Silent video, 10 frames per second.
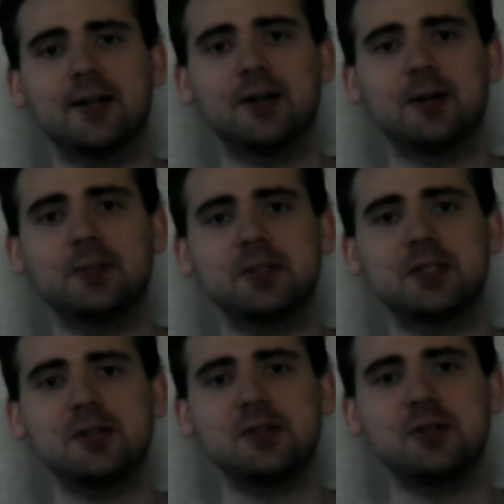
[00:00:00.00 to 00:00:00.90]
hope to see
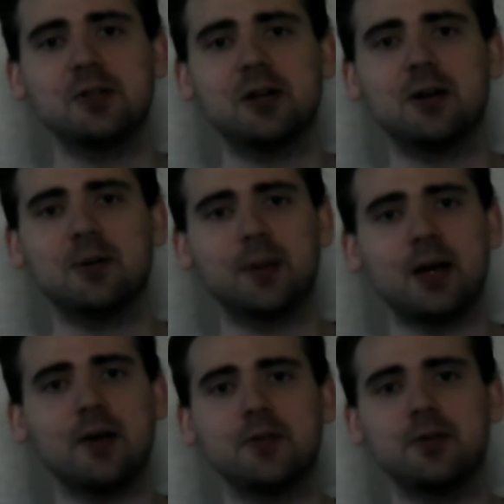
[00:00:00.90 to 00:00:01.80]
you soon. I hope
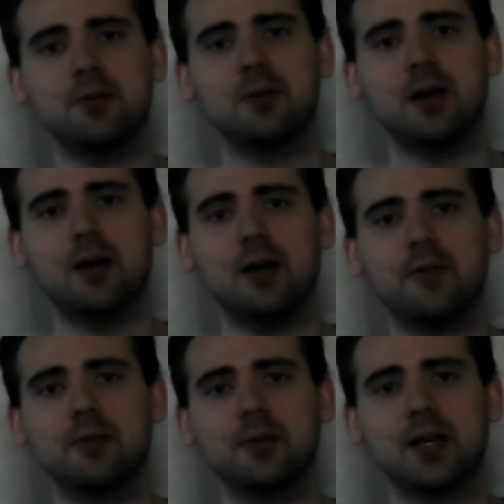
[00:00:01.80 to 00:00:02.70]

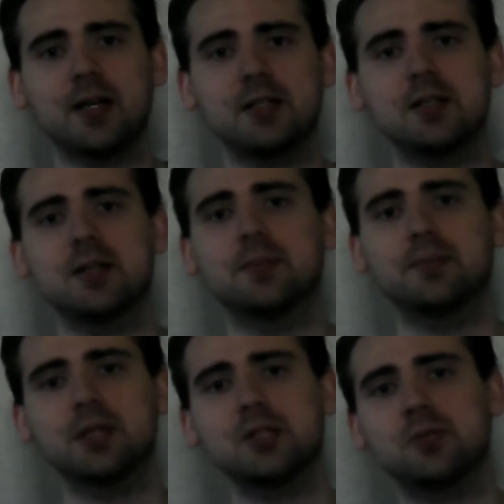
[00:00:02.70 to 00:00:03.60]
everyone has a
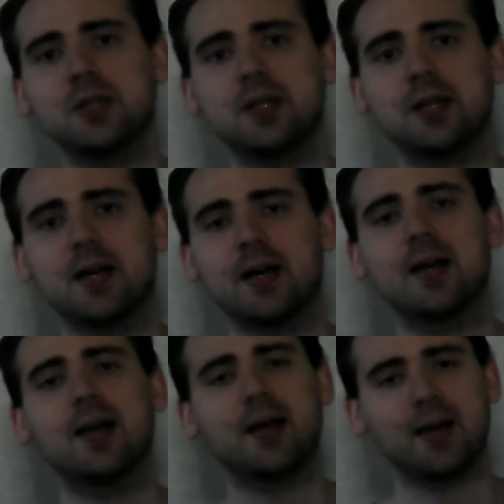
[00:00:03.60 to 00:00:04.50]
blessed week and a
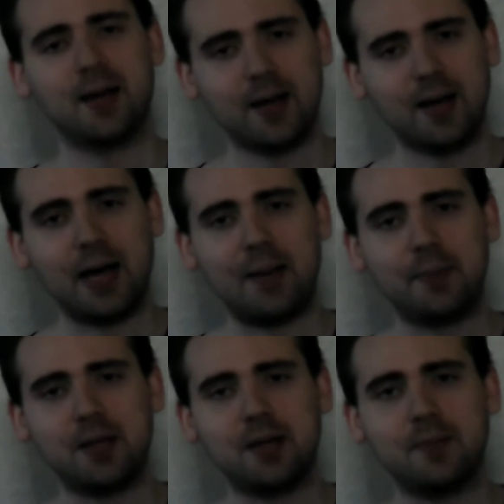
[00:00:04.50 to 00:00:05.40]

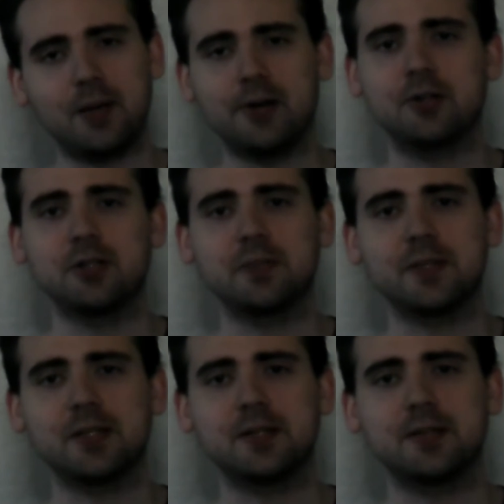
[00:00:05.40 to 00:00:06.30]
happy Merry
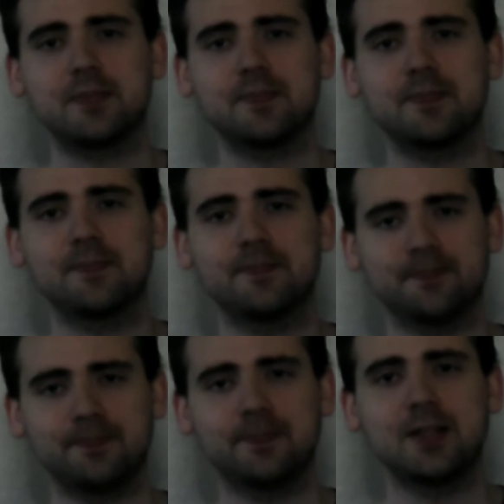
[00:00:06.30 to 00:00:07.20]
Christmas.
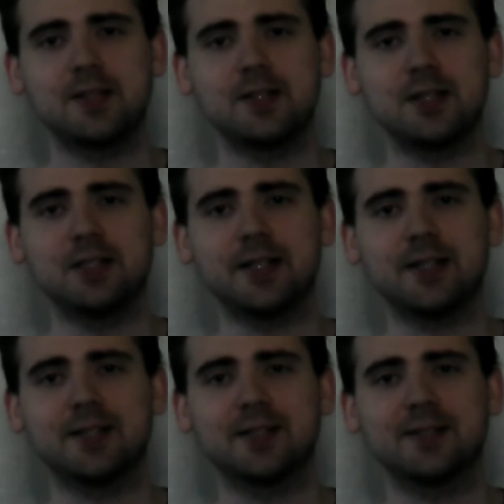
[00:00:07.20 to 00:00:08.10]
See you later.